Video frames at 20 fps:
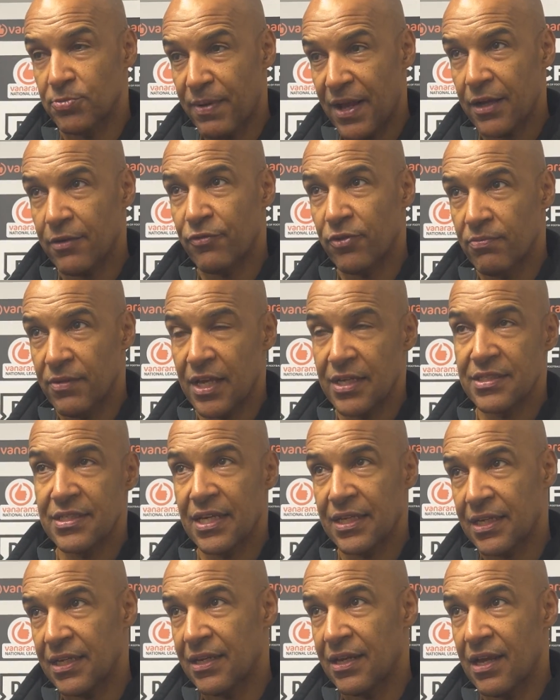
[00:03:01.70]
from that
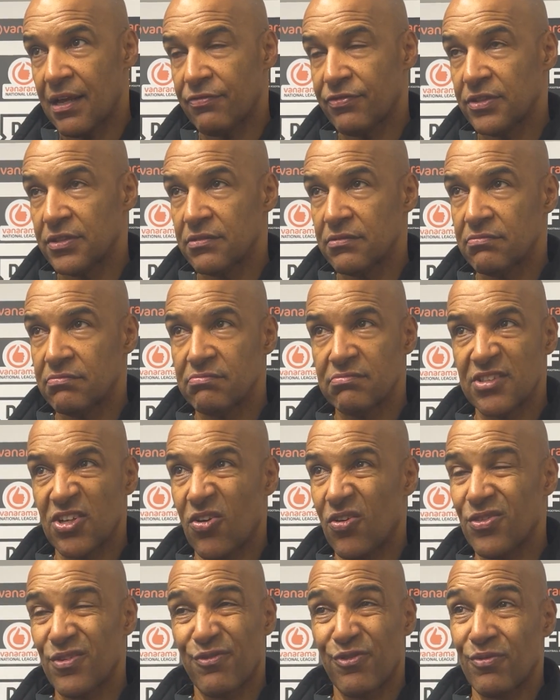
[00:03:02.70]
second half and got
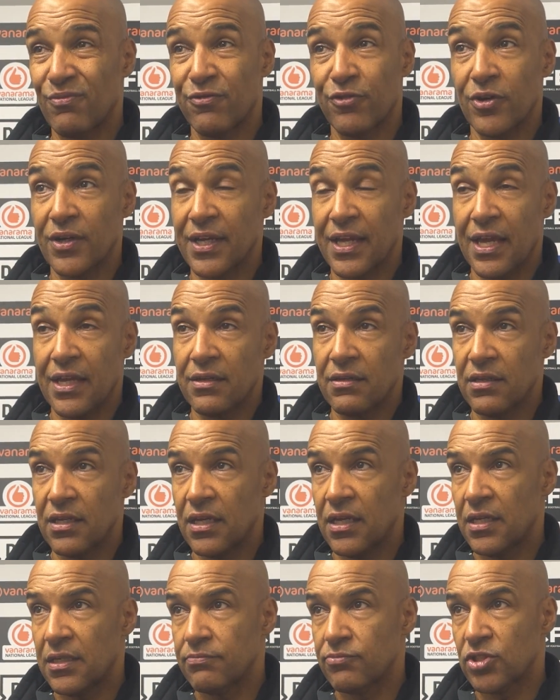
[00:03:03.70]
on the front foot again.
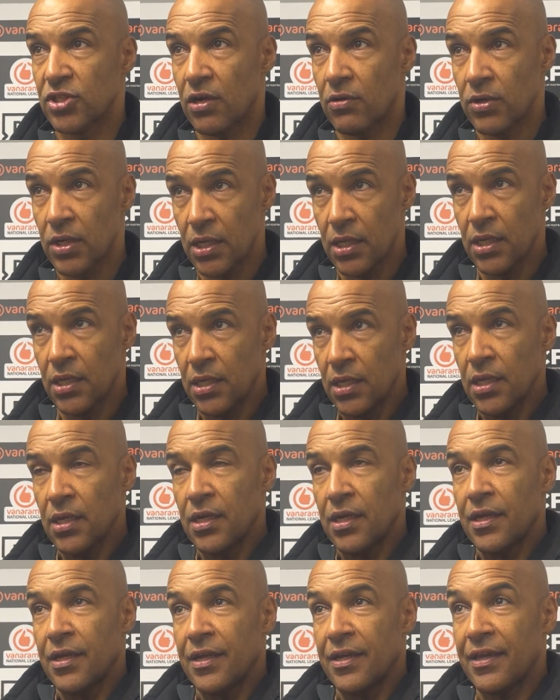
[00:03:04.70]
So
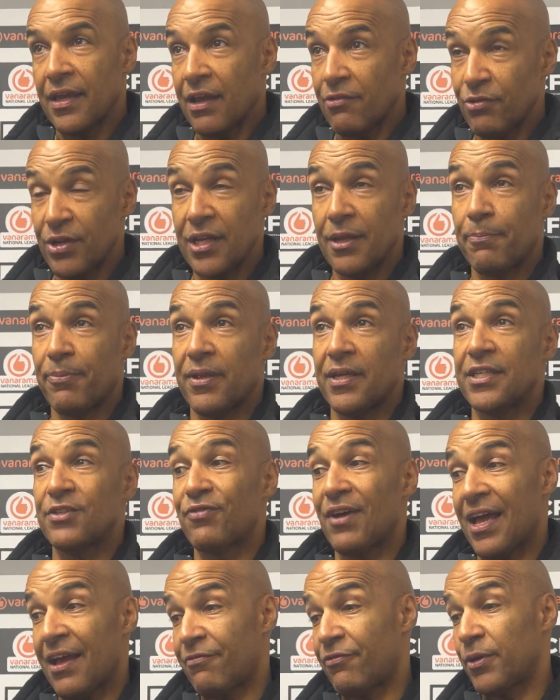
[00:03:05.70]
yeah, really pleased for
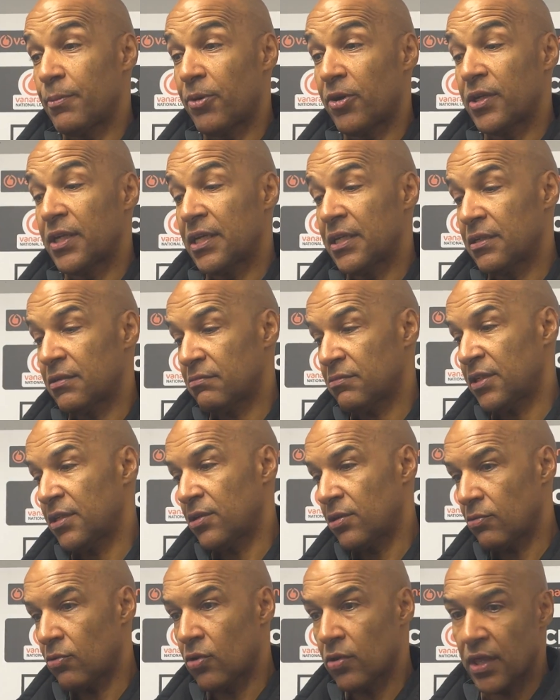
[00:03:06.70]
everybody.
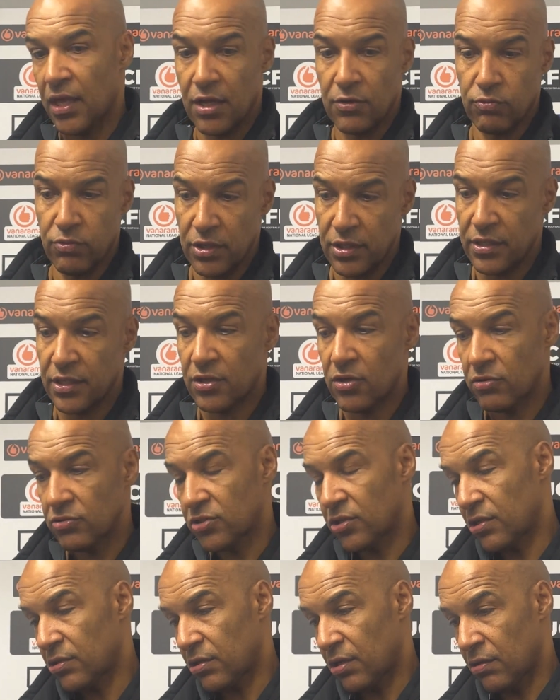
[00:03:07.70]
All the hard work that goes
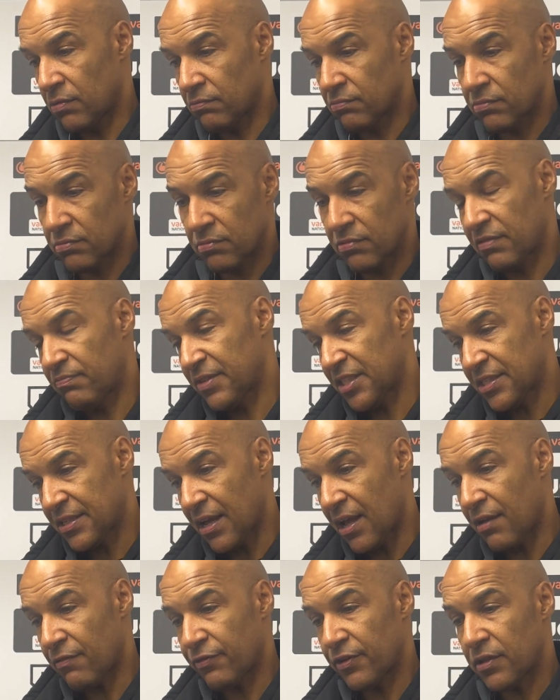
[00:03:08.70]
on with my
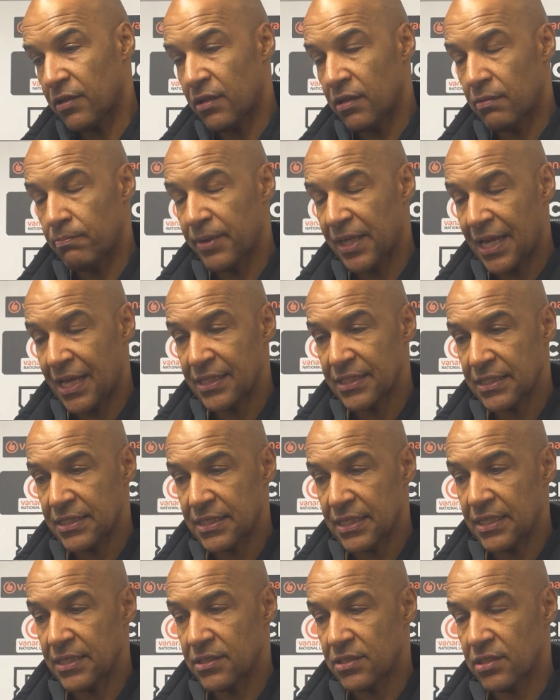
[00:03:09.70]
staff and behind the
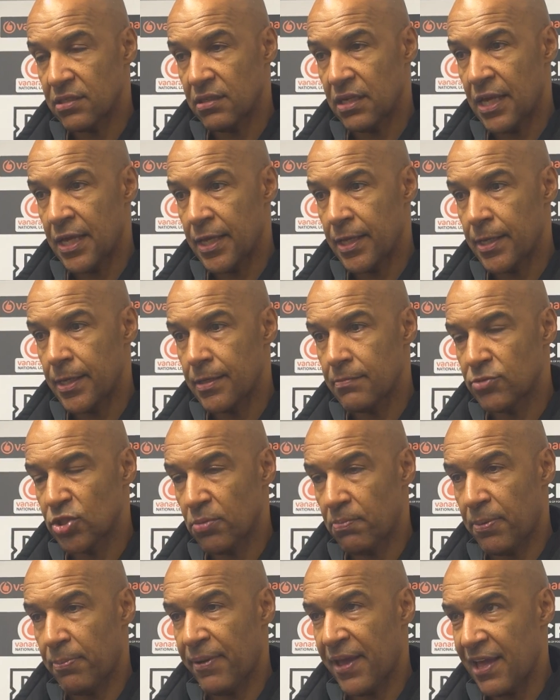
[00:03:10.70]
scenes to
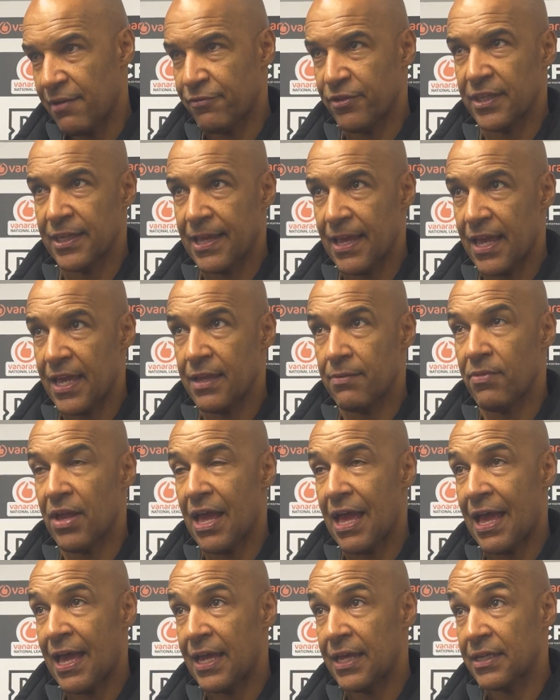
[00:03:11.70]
prepare for the game,
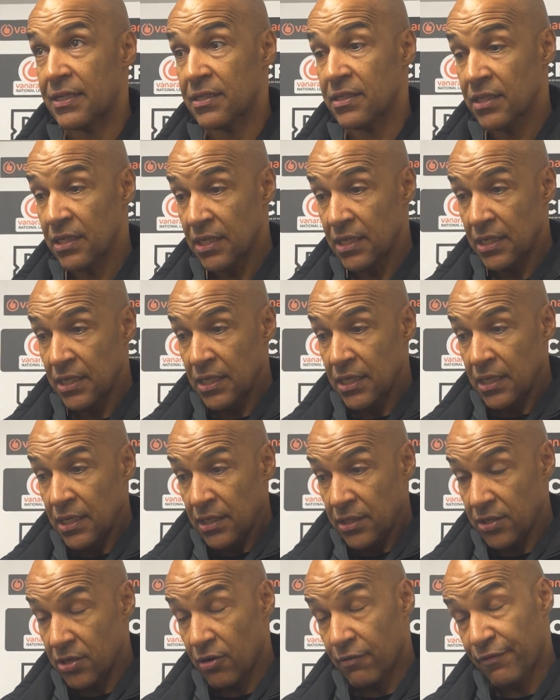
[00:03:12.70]
and
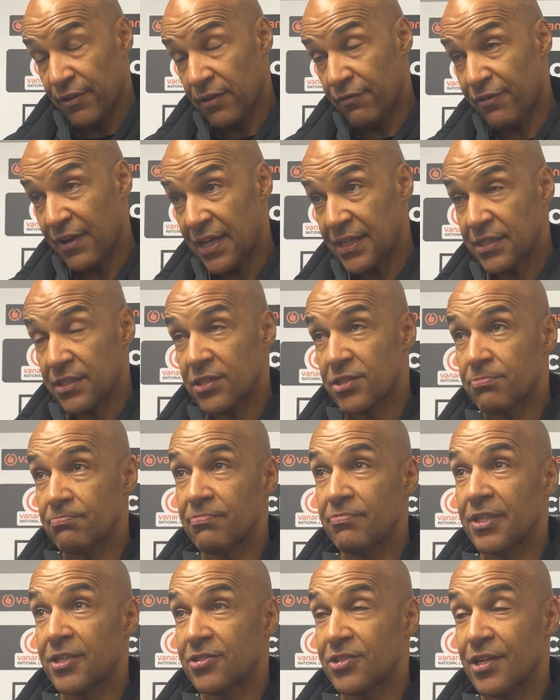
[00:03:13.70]
for the fans,
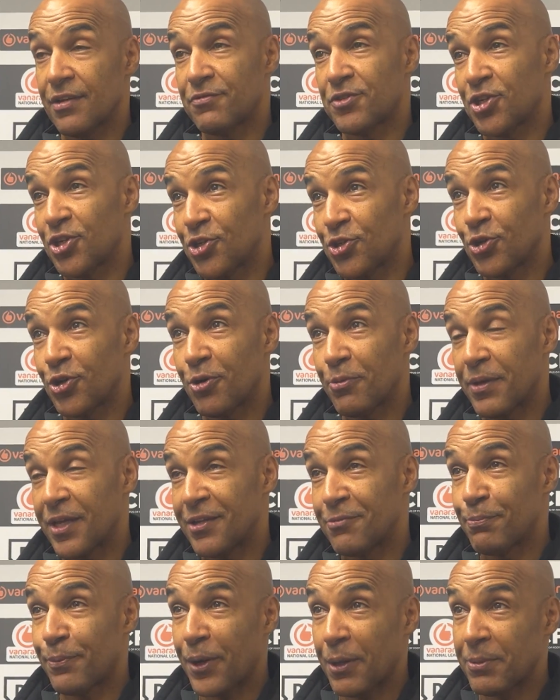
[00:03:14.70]
because they've turned up
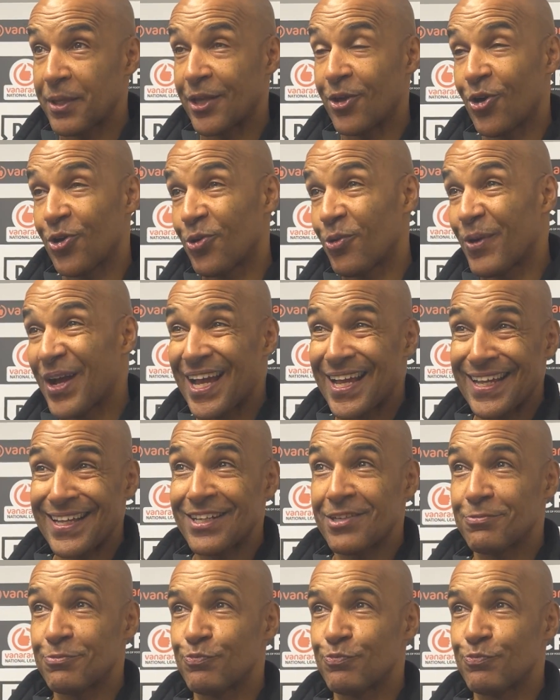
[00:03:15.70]
and probably gone away